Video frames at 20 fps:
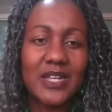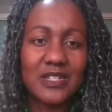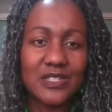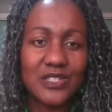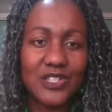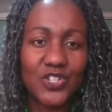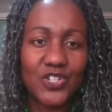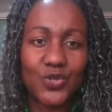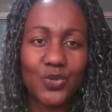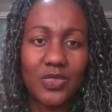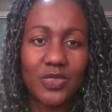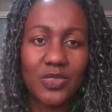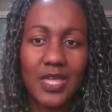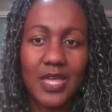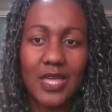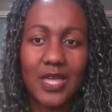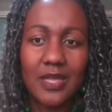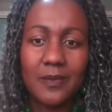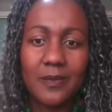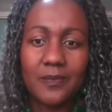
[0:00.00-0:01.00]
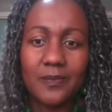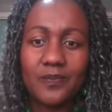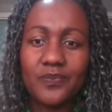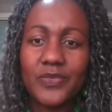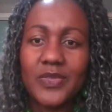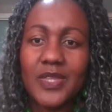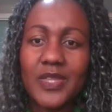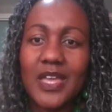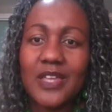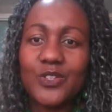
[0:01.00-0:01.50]
a decision there.
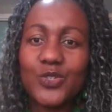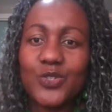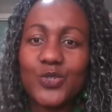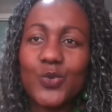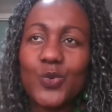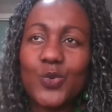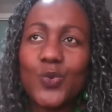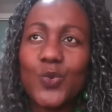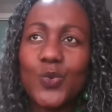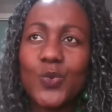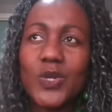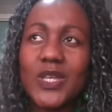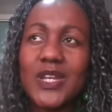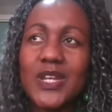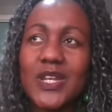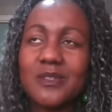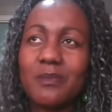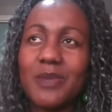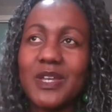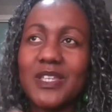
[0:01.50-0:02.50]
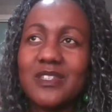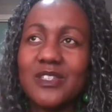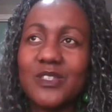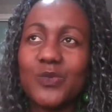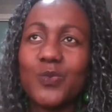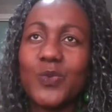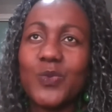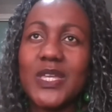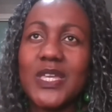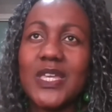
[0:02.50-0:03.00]
And so in as much
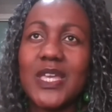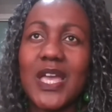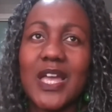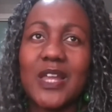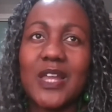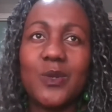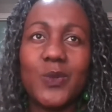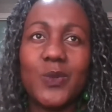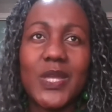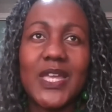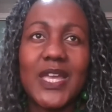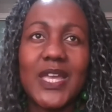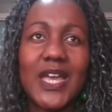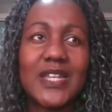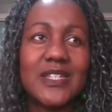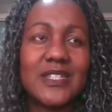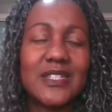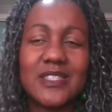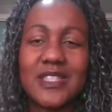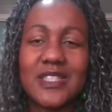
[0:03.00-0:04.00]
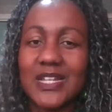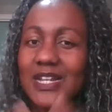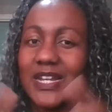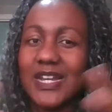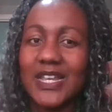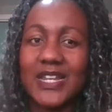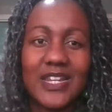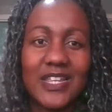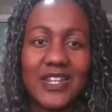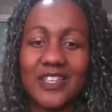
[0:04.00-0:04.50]
as we are looking at the
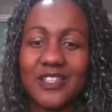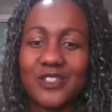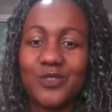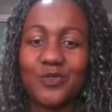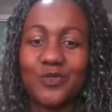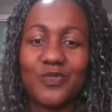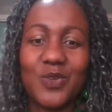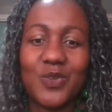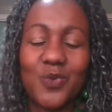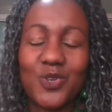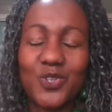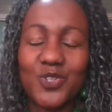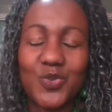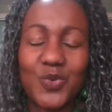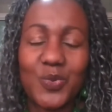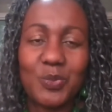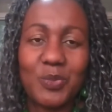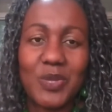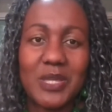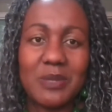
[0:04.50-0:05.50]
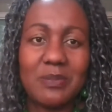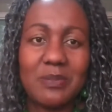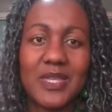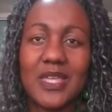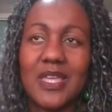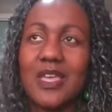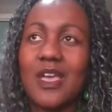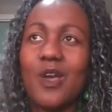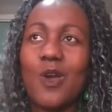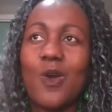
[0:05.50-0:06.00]
cleanliness of the washroom
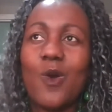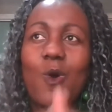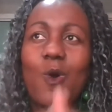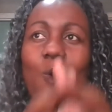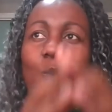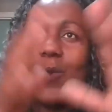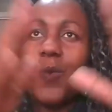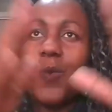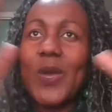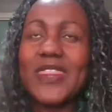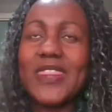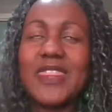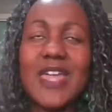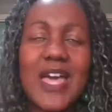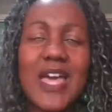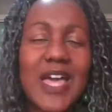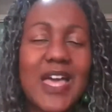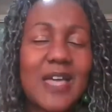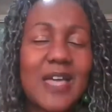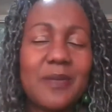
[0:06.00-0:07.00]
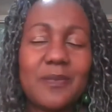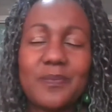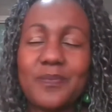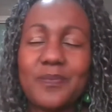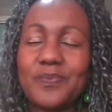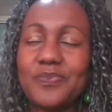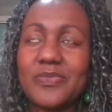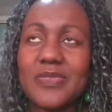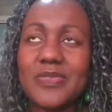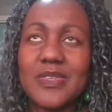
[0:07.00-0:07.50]
maybe, or whether
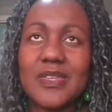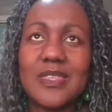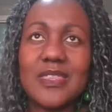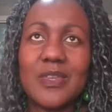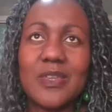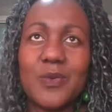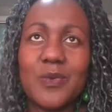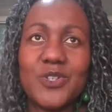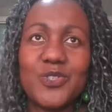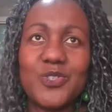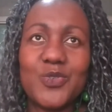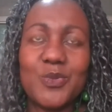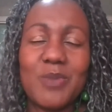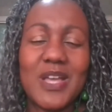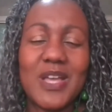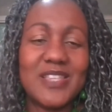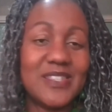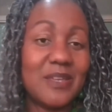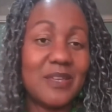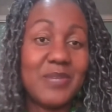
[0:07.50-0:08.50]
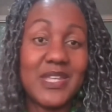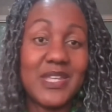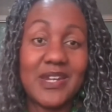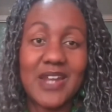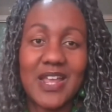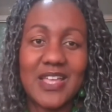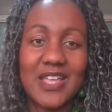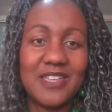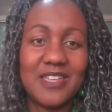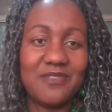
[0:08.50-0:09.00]
the washroom has a
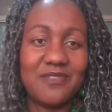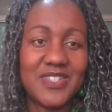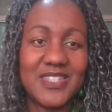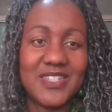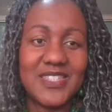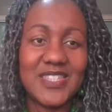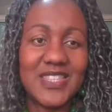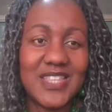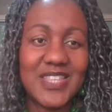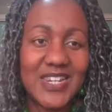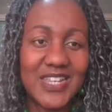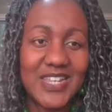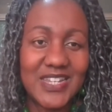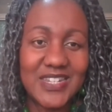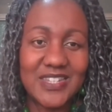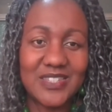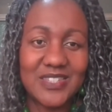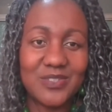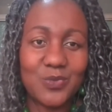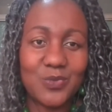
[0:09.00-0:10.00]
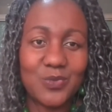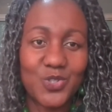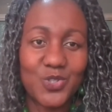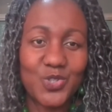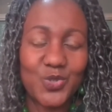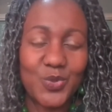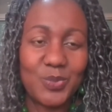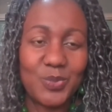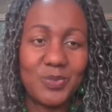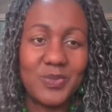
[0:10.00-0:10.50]
mirror, if it is in the ladies'
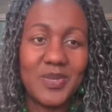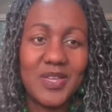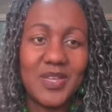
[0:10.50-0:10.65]
washroom,